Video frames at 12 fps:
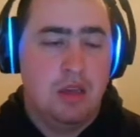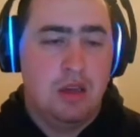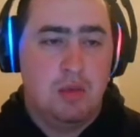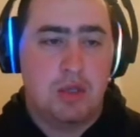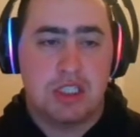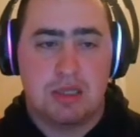
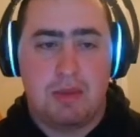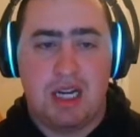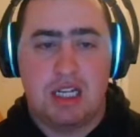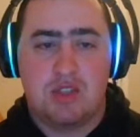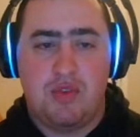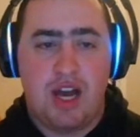which is a
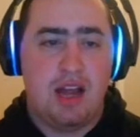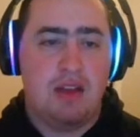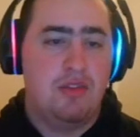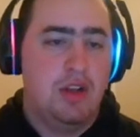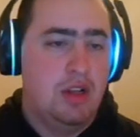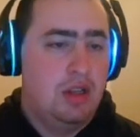
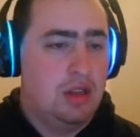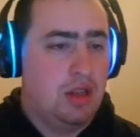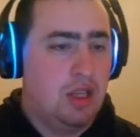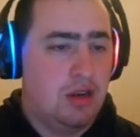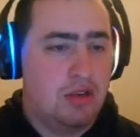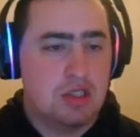-5.
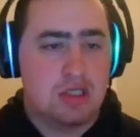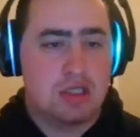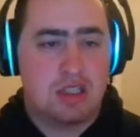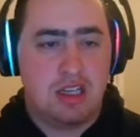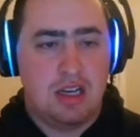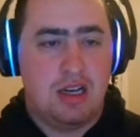
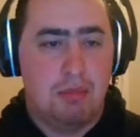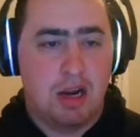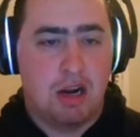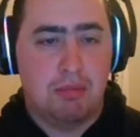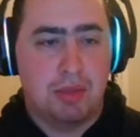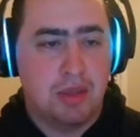Leader's
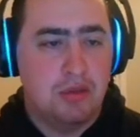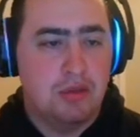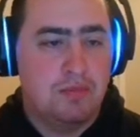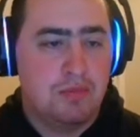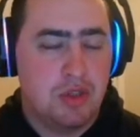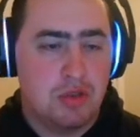mono
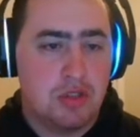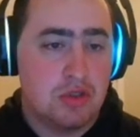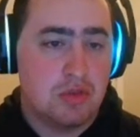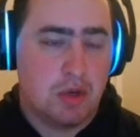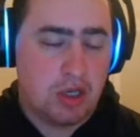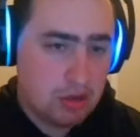blue. You
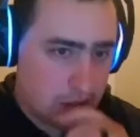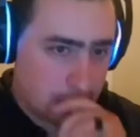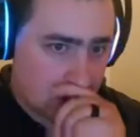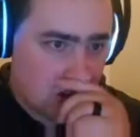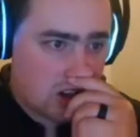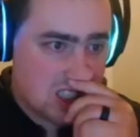choose one of your
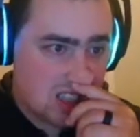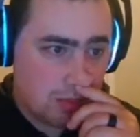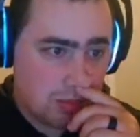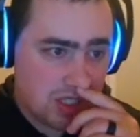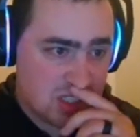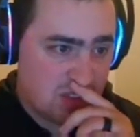leader cards. Give
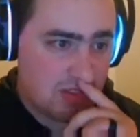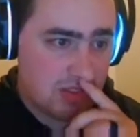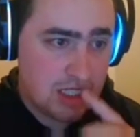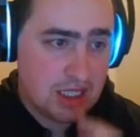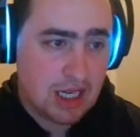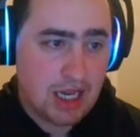him
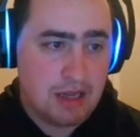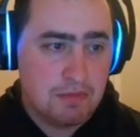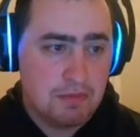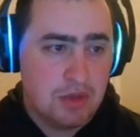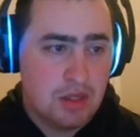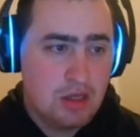+15k.
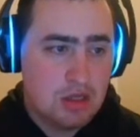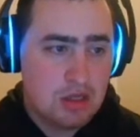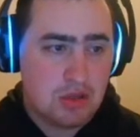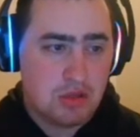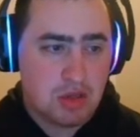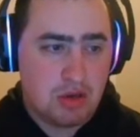
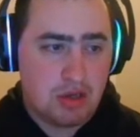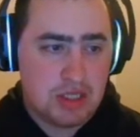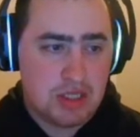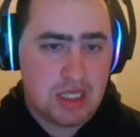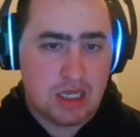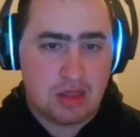So he's already
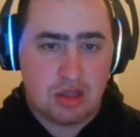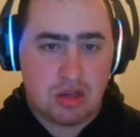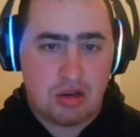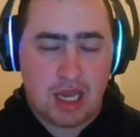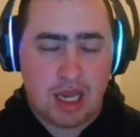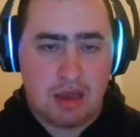going to sit at
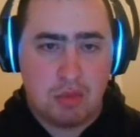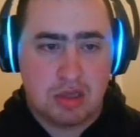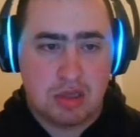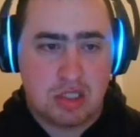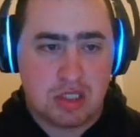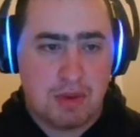30k
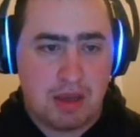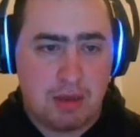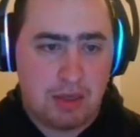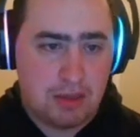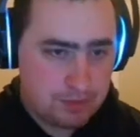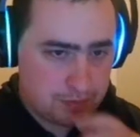with just Baby.